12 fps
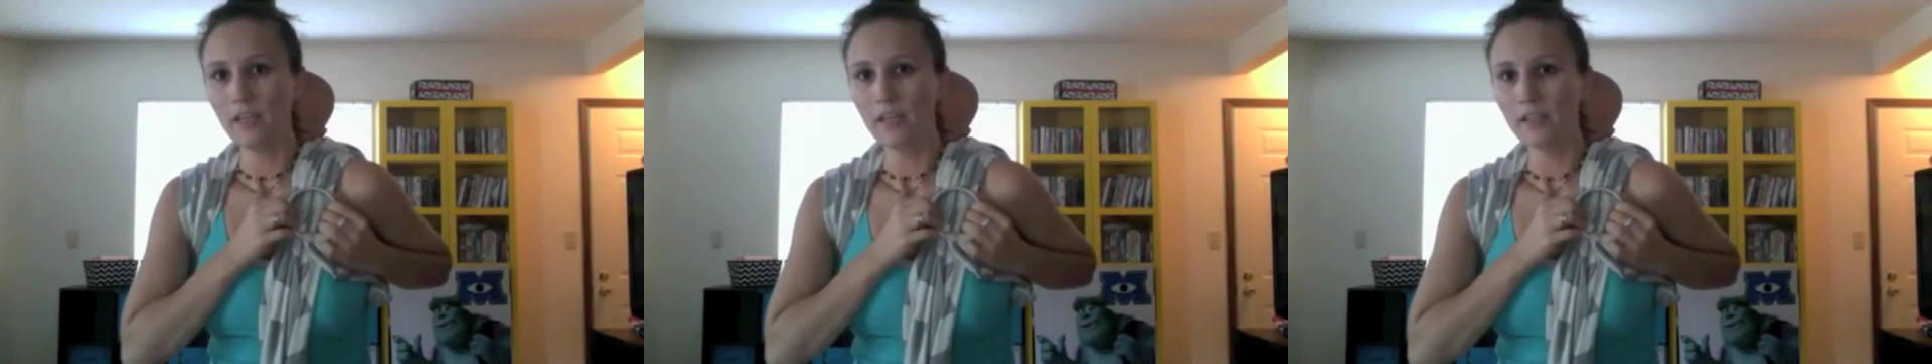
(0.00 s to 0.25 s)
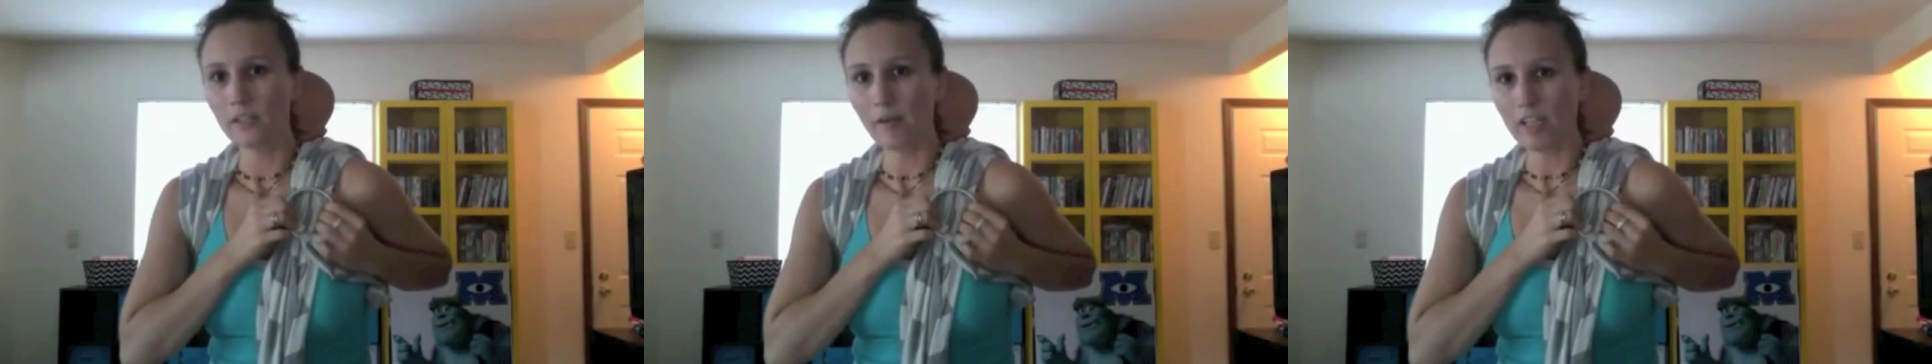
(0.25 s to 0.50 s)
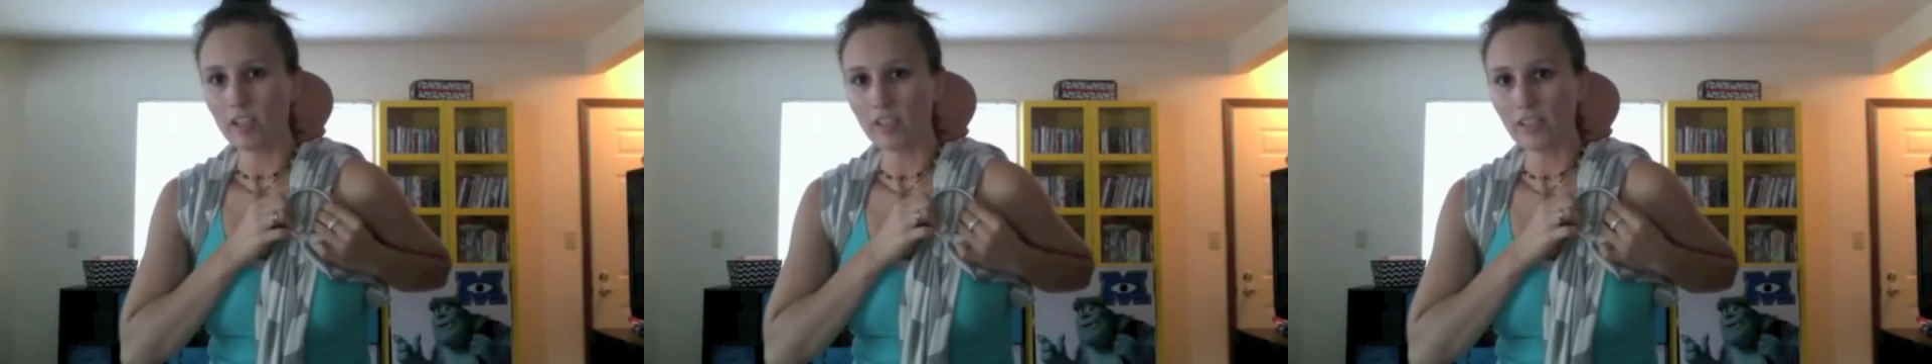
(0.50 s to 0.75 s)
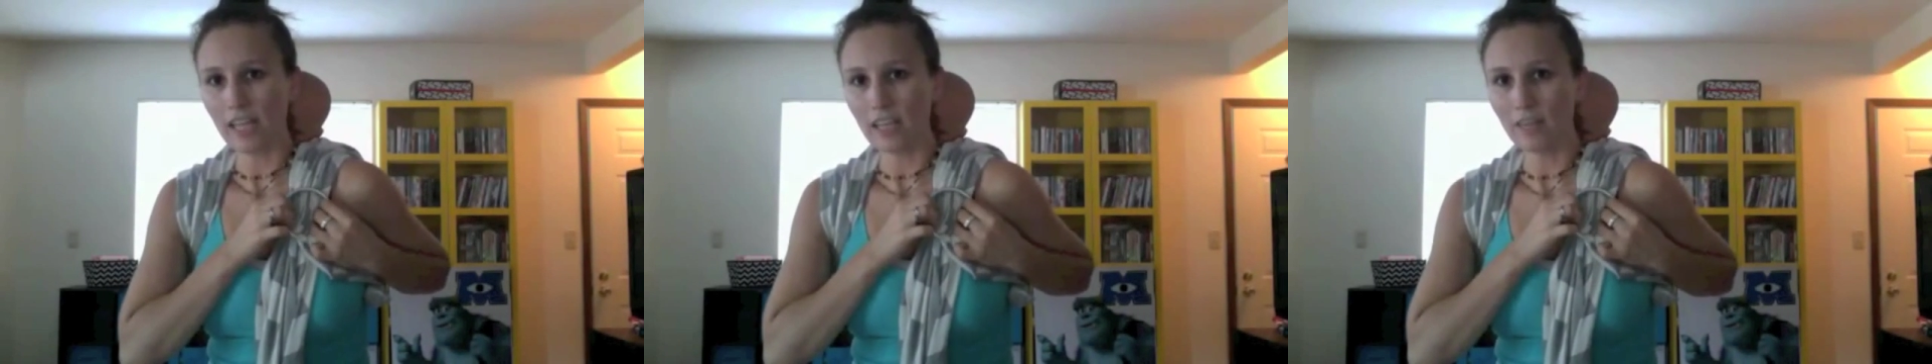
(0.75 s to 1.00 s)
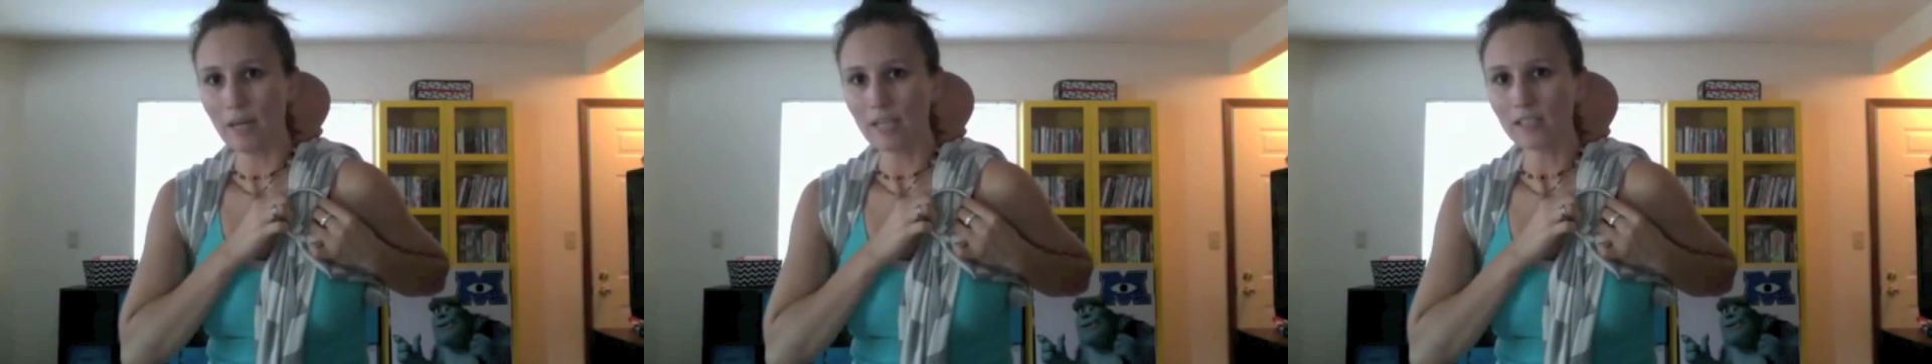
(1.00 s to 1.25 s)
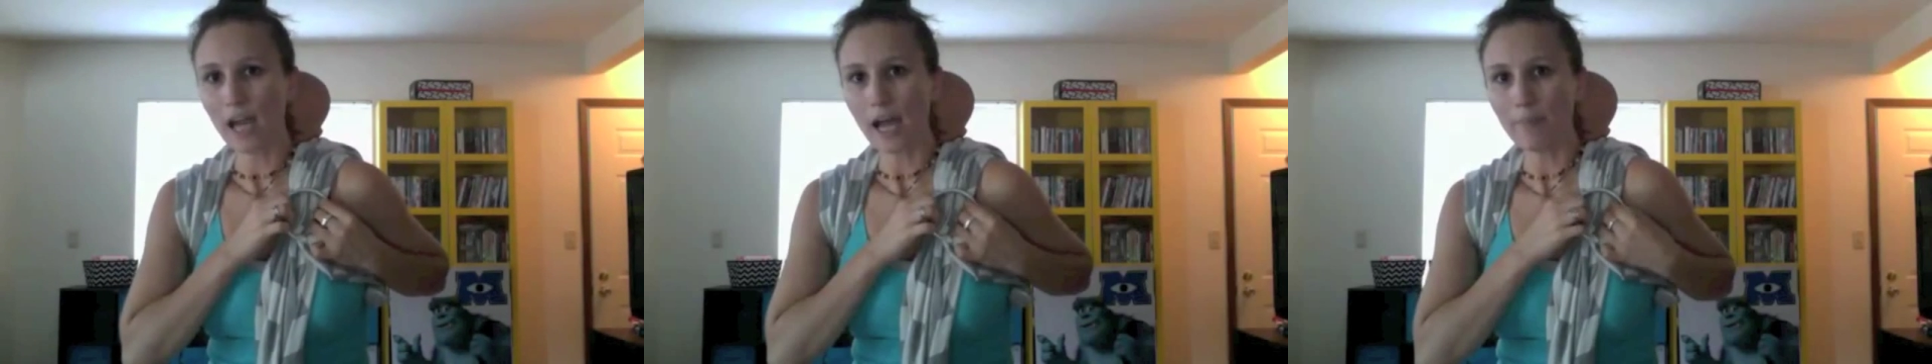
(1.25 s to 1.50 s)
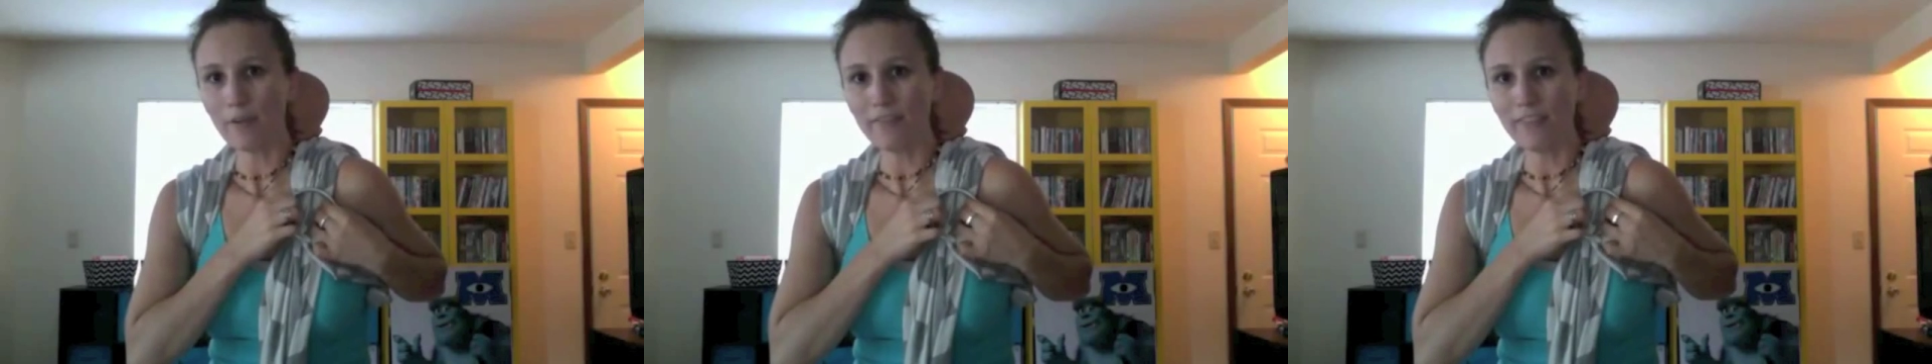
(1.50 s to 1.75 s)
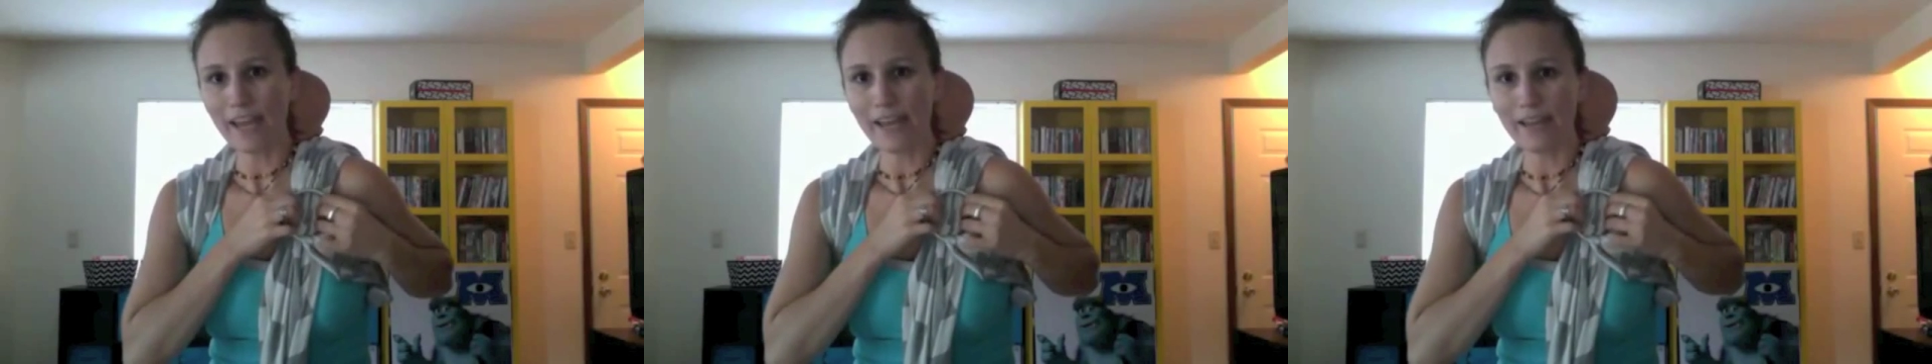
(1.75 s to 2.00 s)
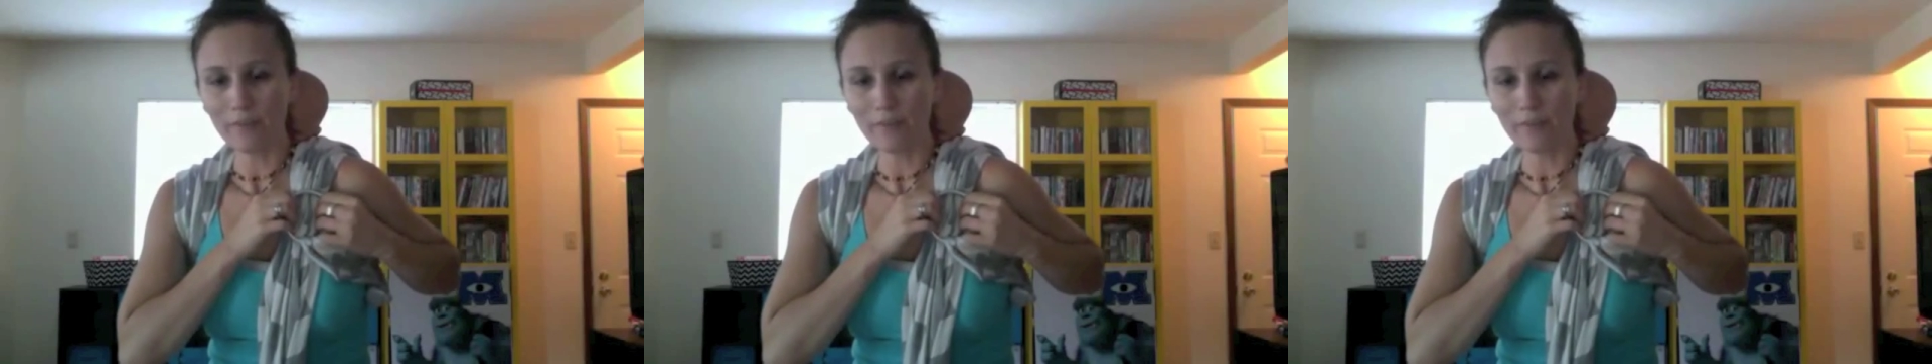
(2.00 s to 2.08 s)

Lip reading: So I just lay them on top of that